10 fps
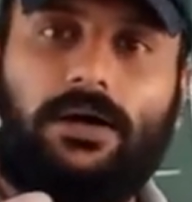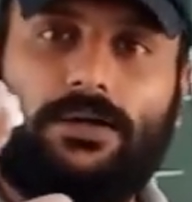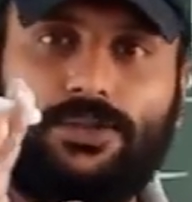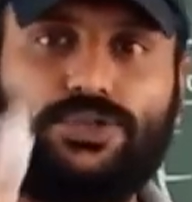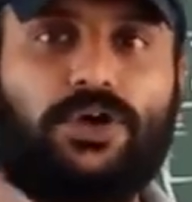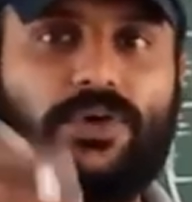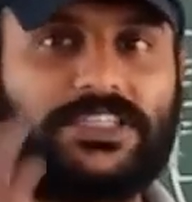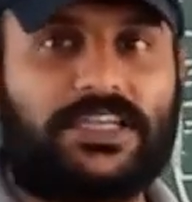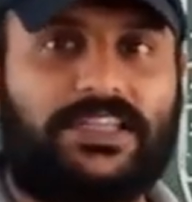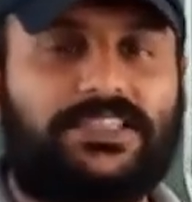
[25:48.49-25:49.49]
those who are
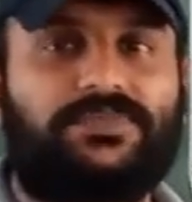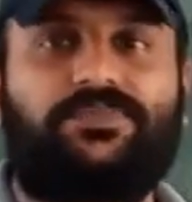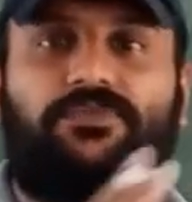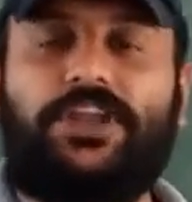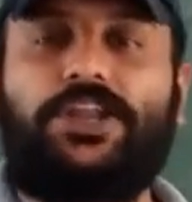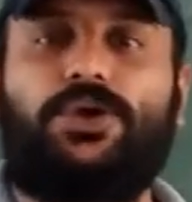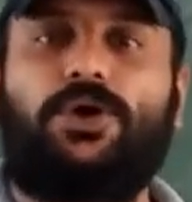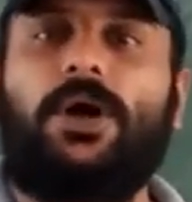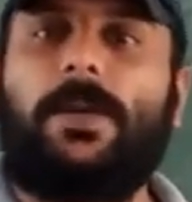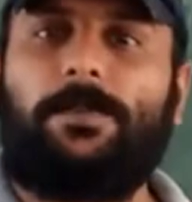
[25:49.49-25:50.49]
watching this
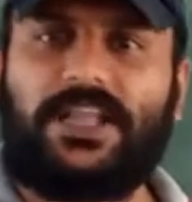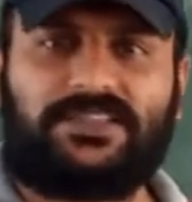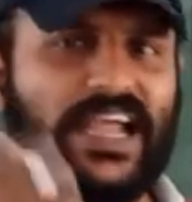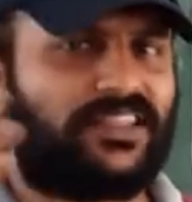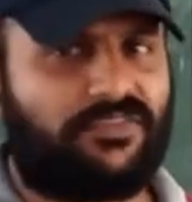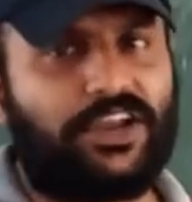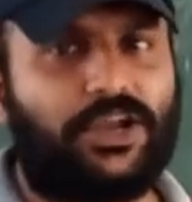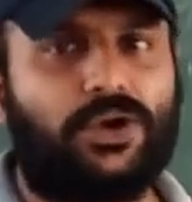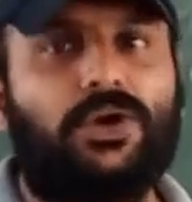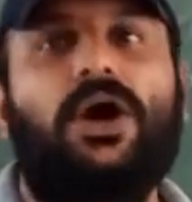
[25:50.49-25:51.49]
video, please like the
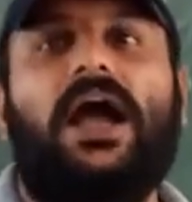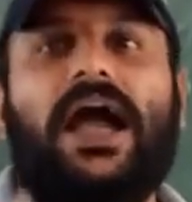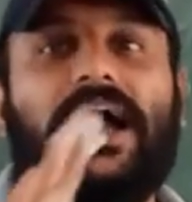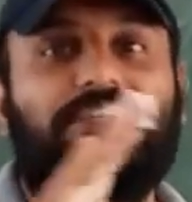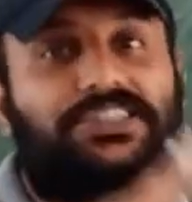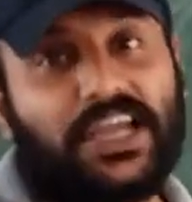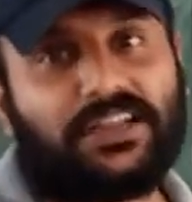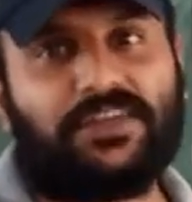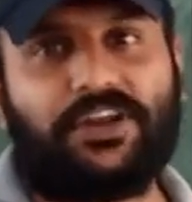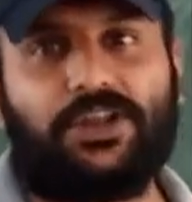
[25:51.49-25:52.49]
video and
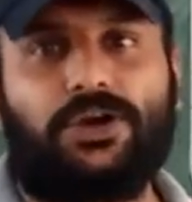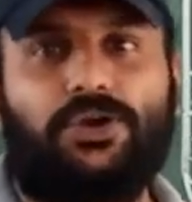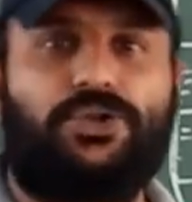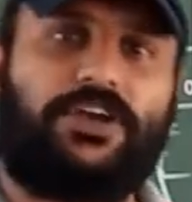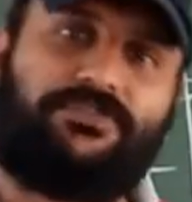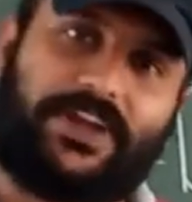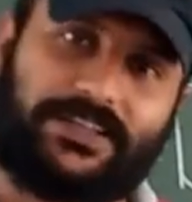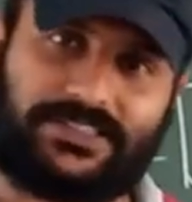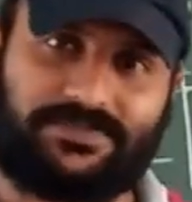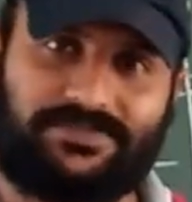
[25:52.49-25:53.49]
share the video to your
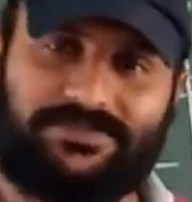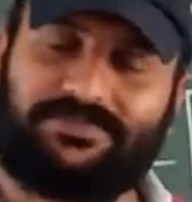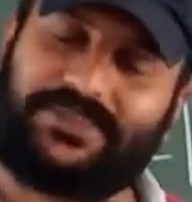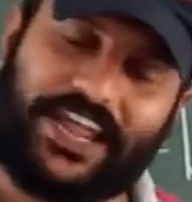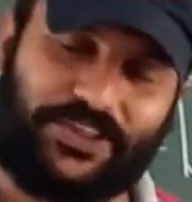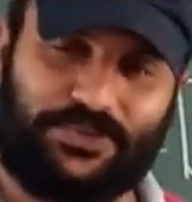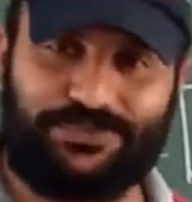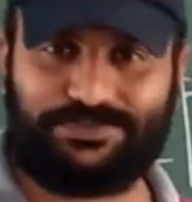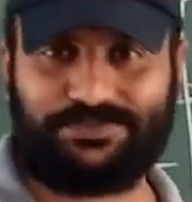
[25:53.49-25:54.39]
friends. Thank you.